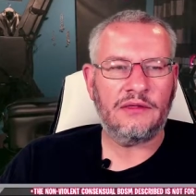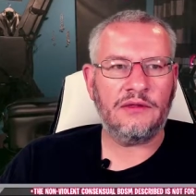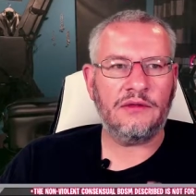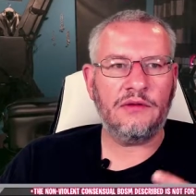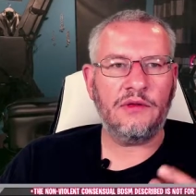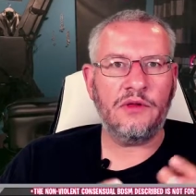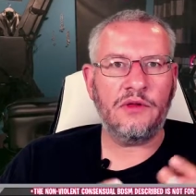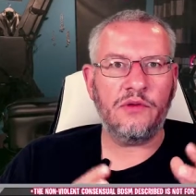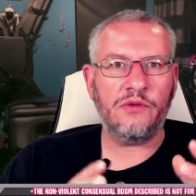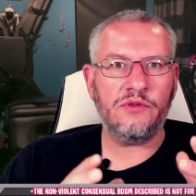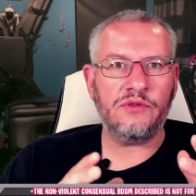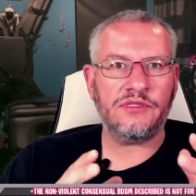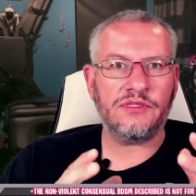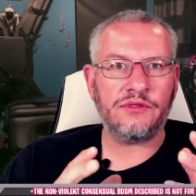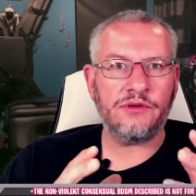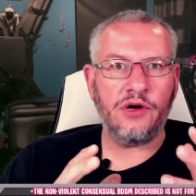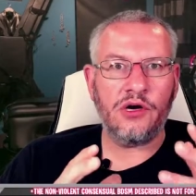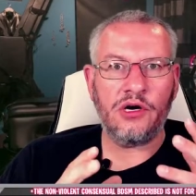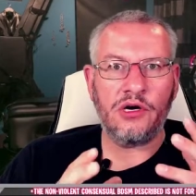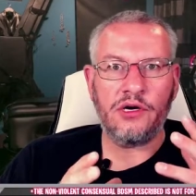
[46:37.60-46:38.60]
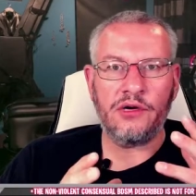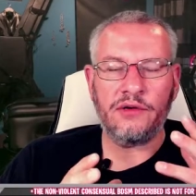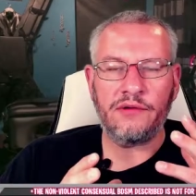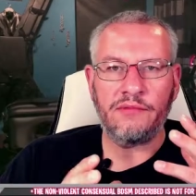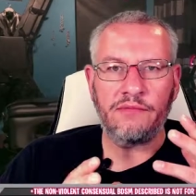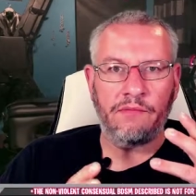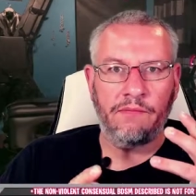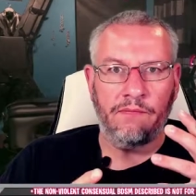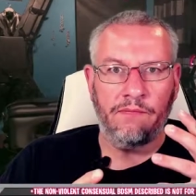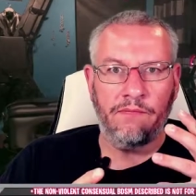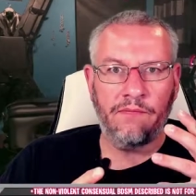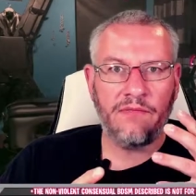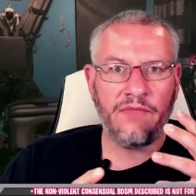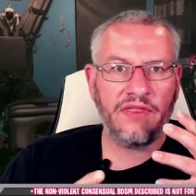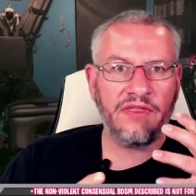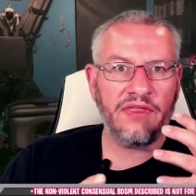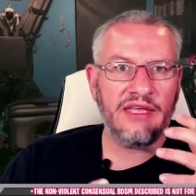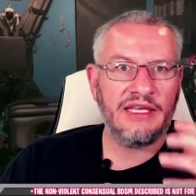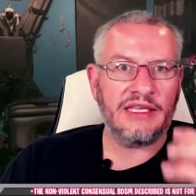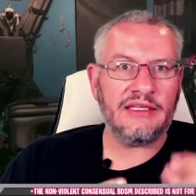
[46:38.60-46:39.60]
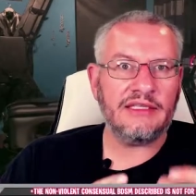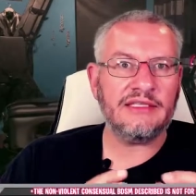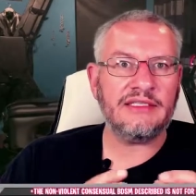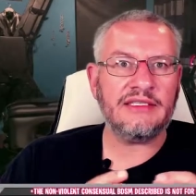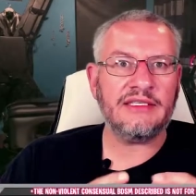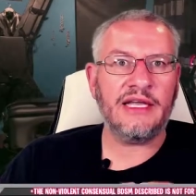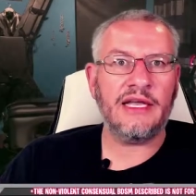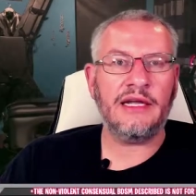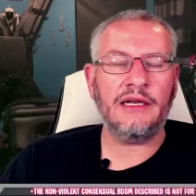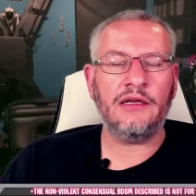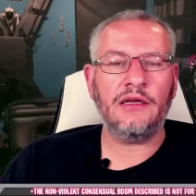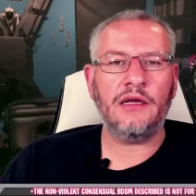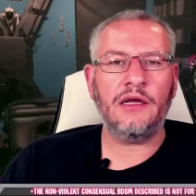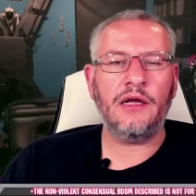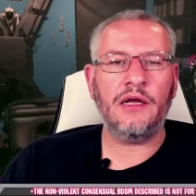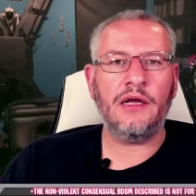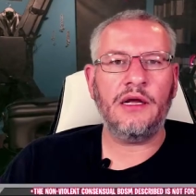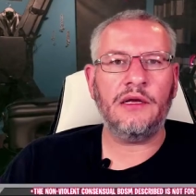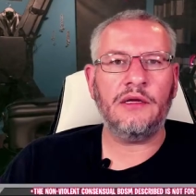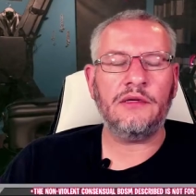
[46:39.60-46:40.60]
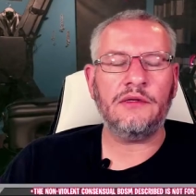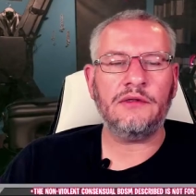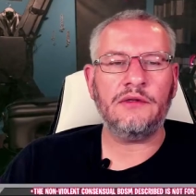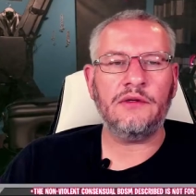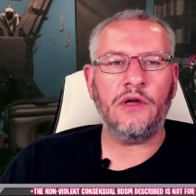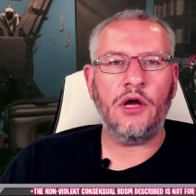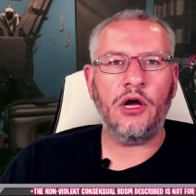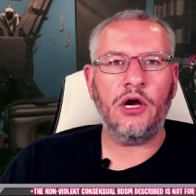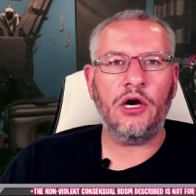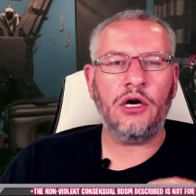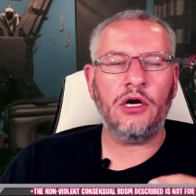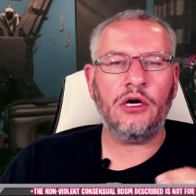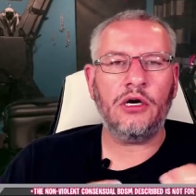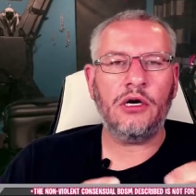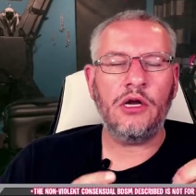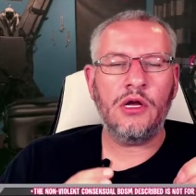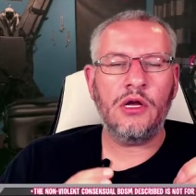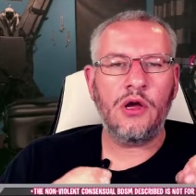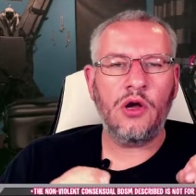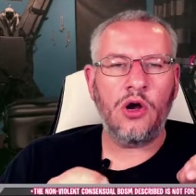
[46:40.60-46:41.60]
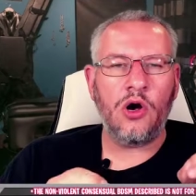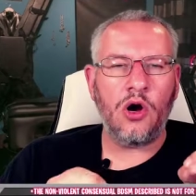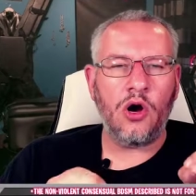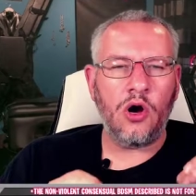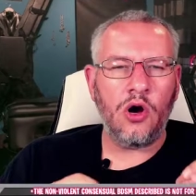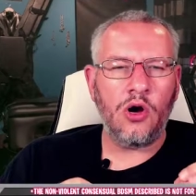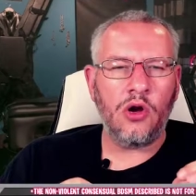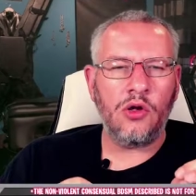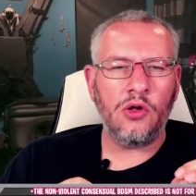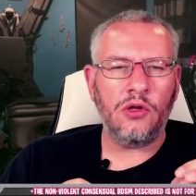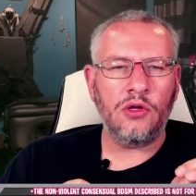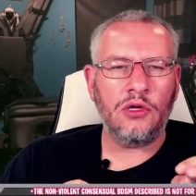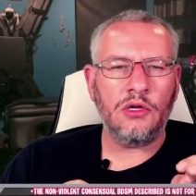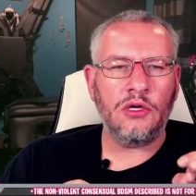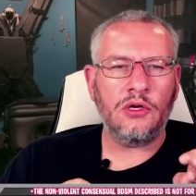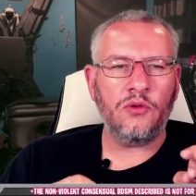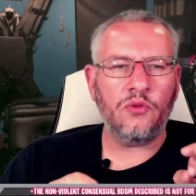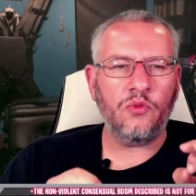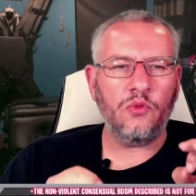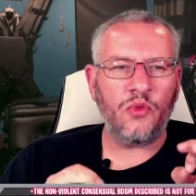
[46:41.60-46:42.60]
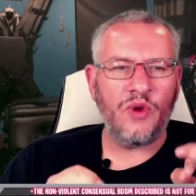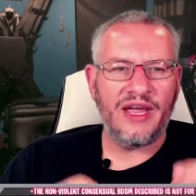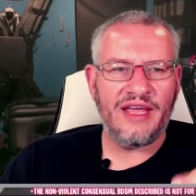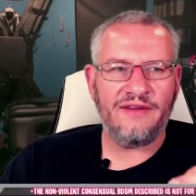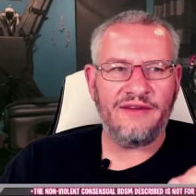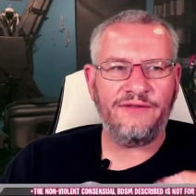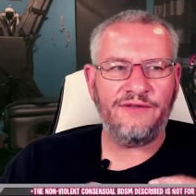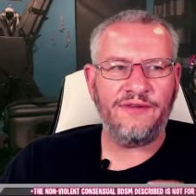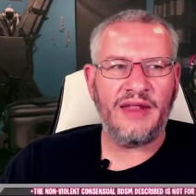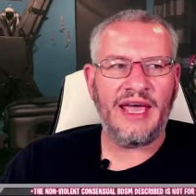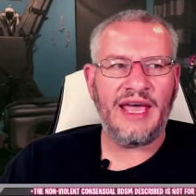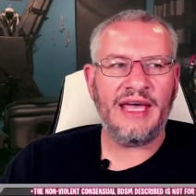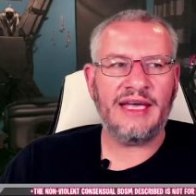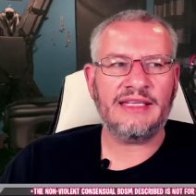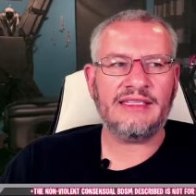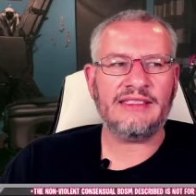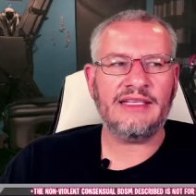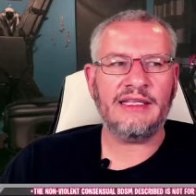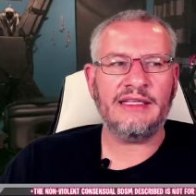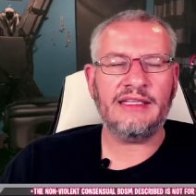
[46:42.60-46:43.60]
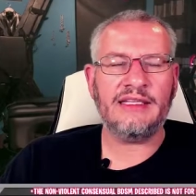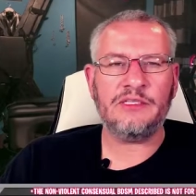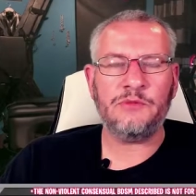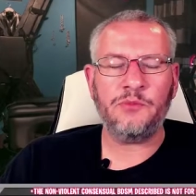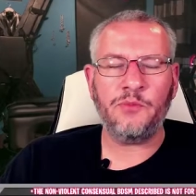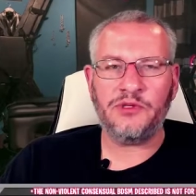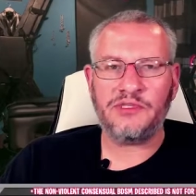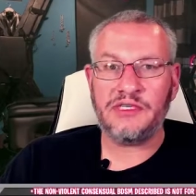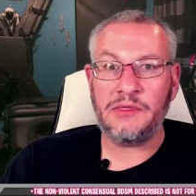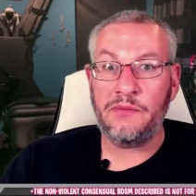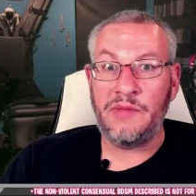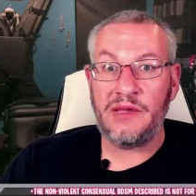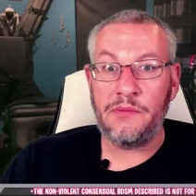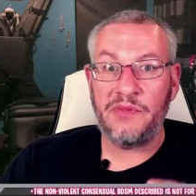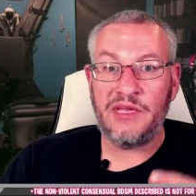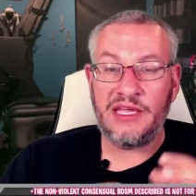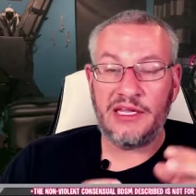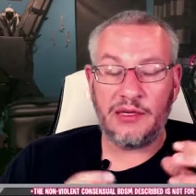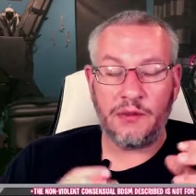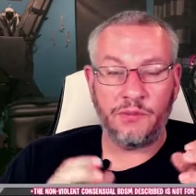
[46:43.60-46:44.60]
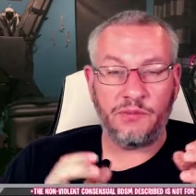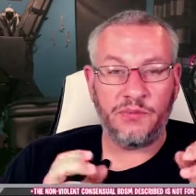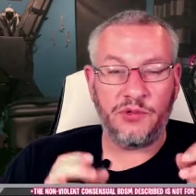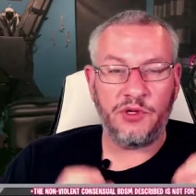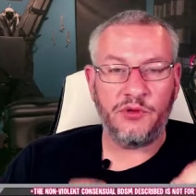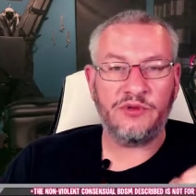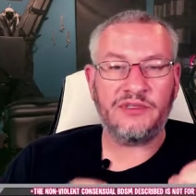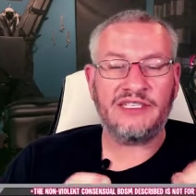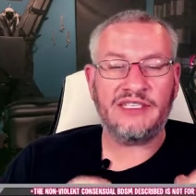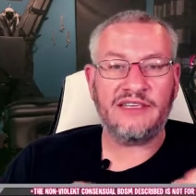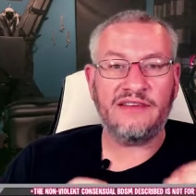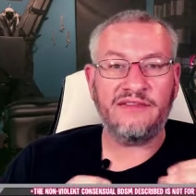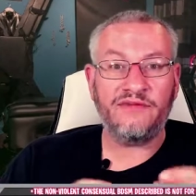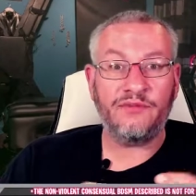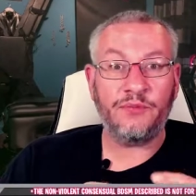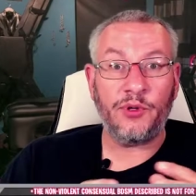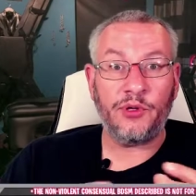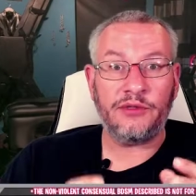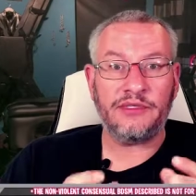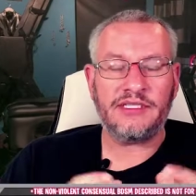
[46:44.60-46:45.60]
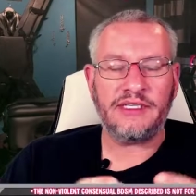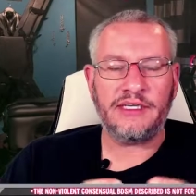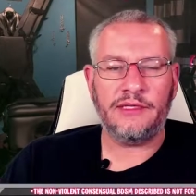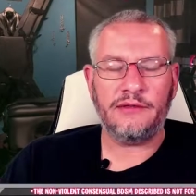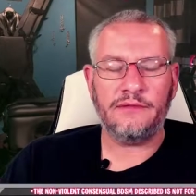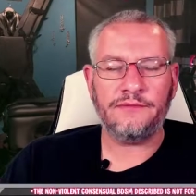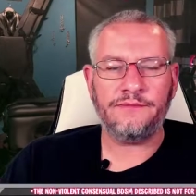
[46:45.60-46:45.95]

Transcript: those are things that uh, are all red flags that this person may be an abusive person.